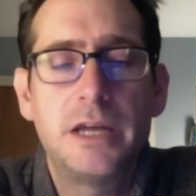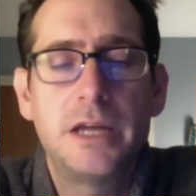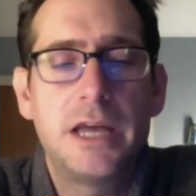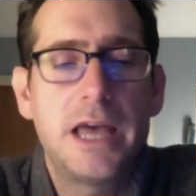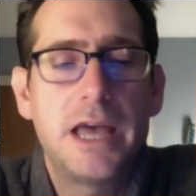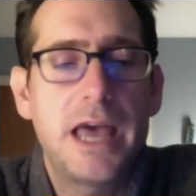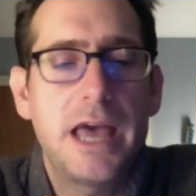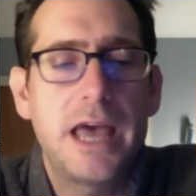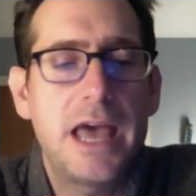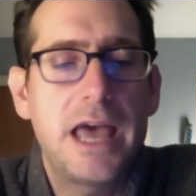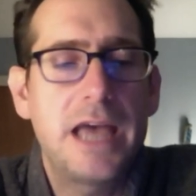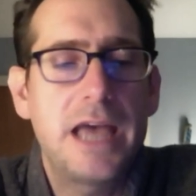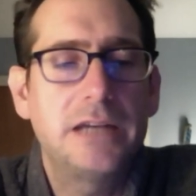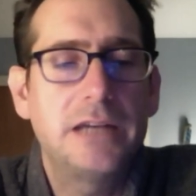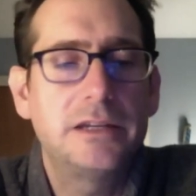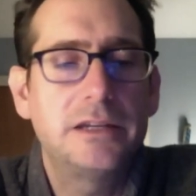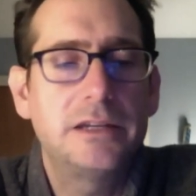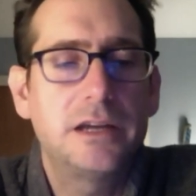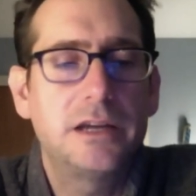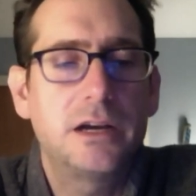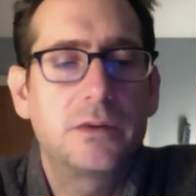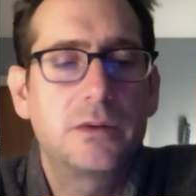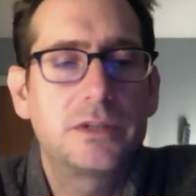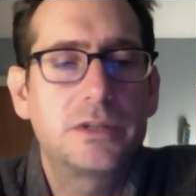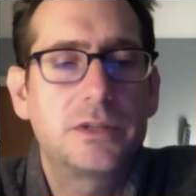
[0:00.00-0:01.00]
And
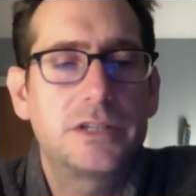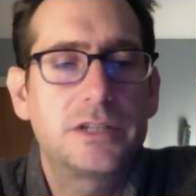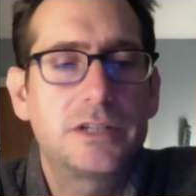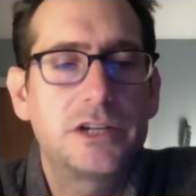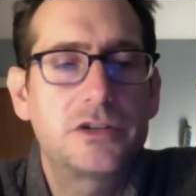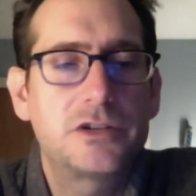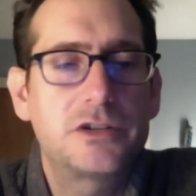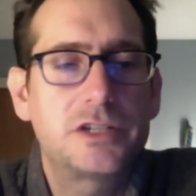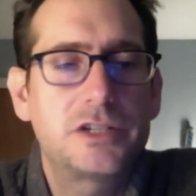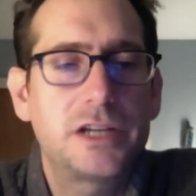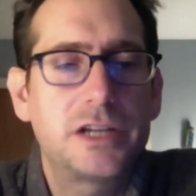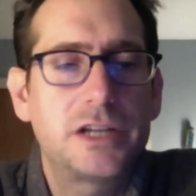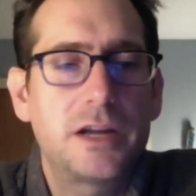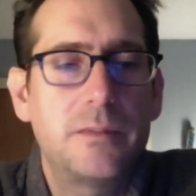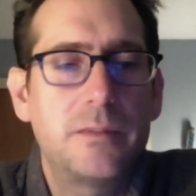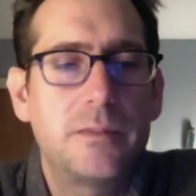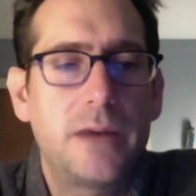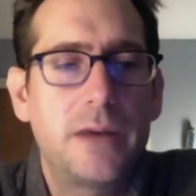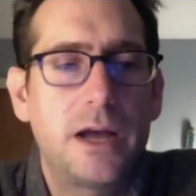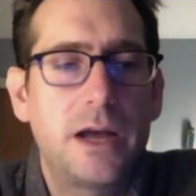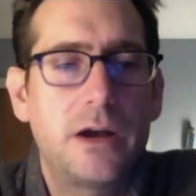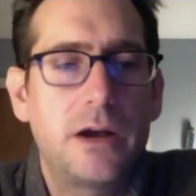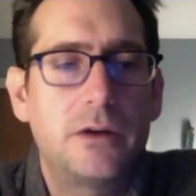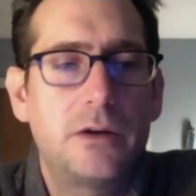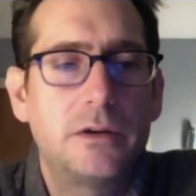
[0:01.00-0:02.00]
uh, what's interesting
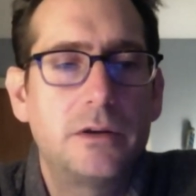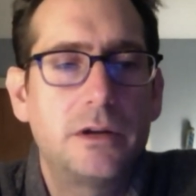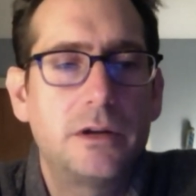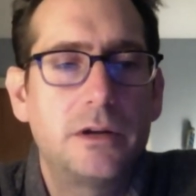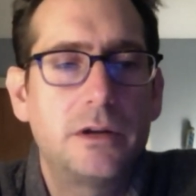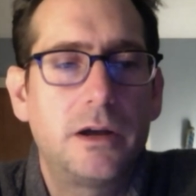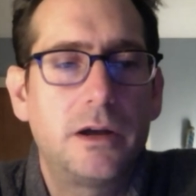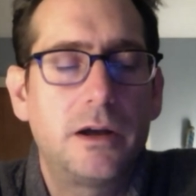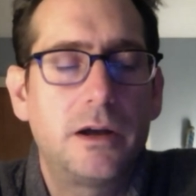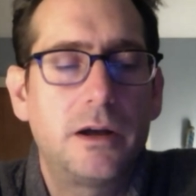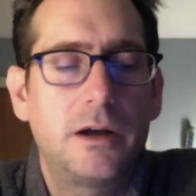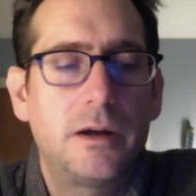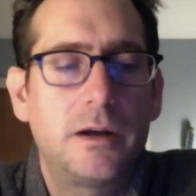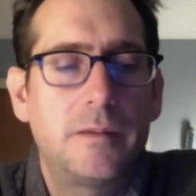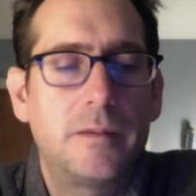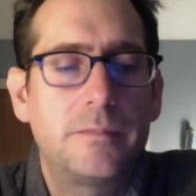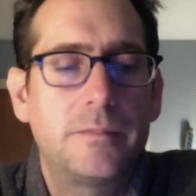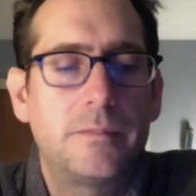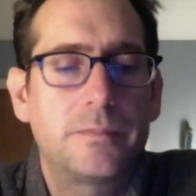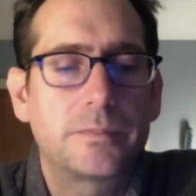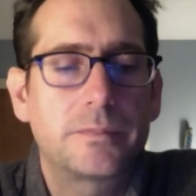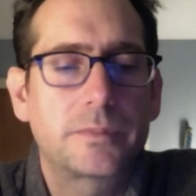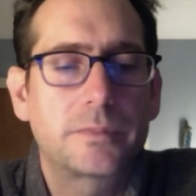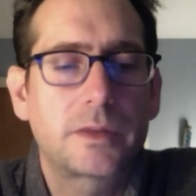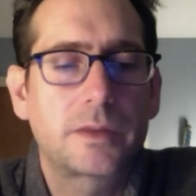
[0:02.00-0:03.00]
about
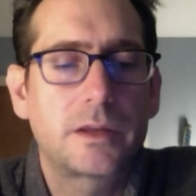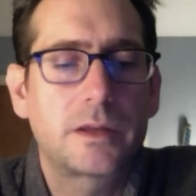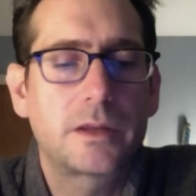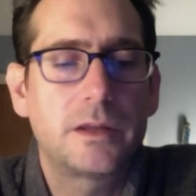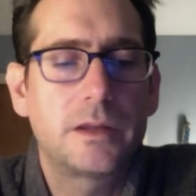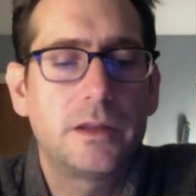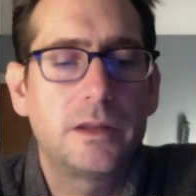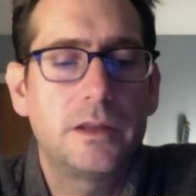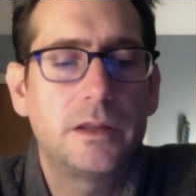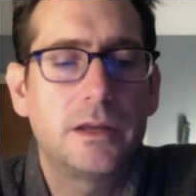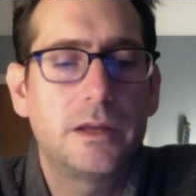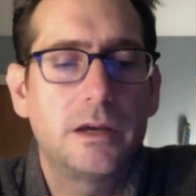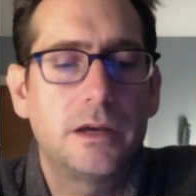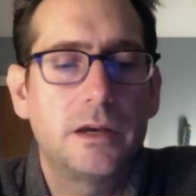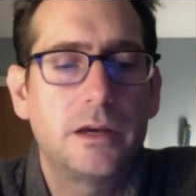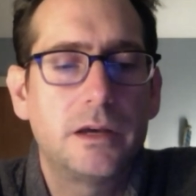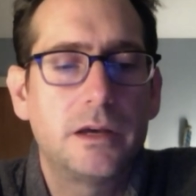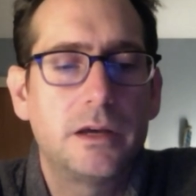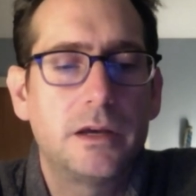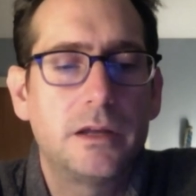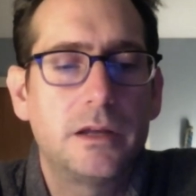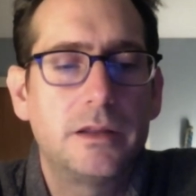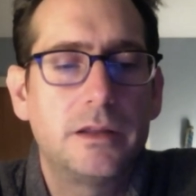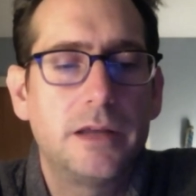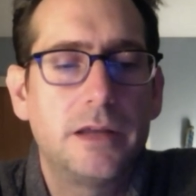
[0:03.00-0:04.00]
um, the
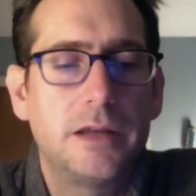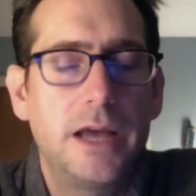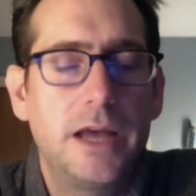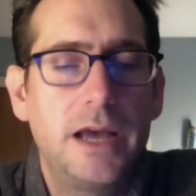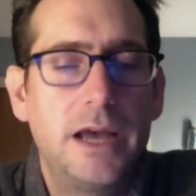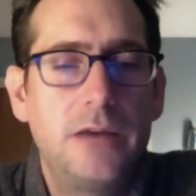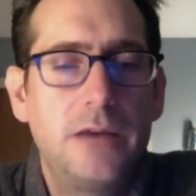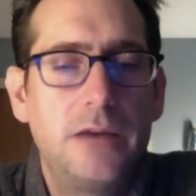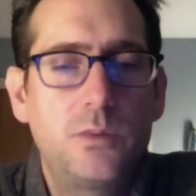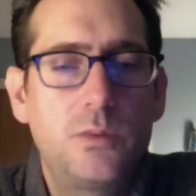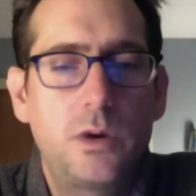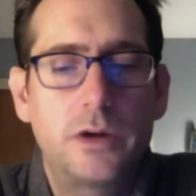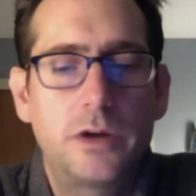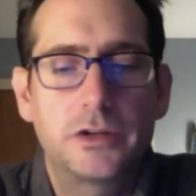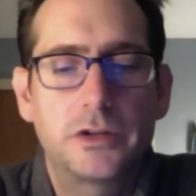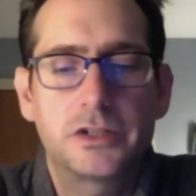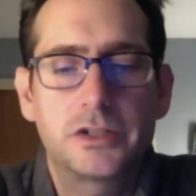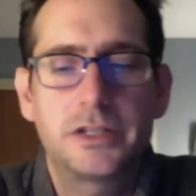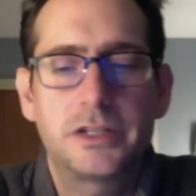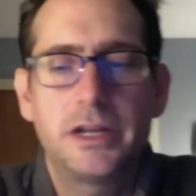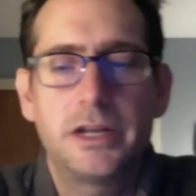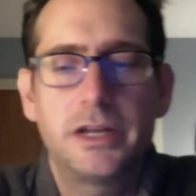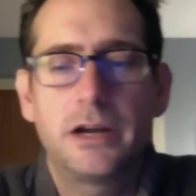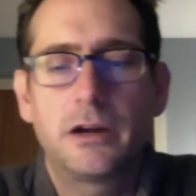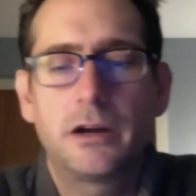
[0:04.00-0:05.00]
the headwaters
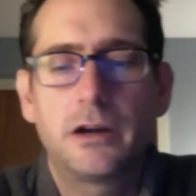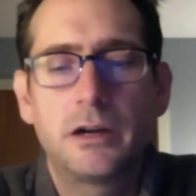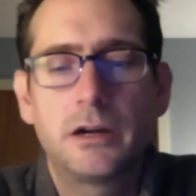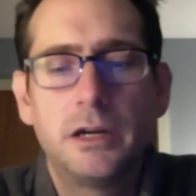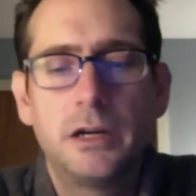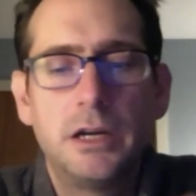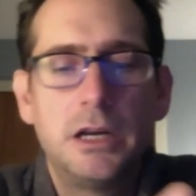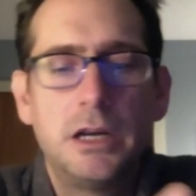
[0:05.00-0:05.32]
there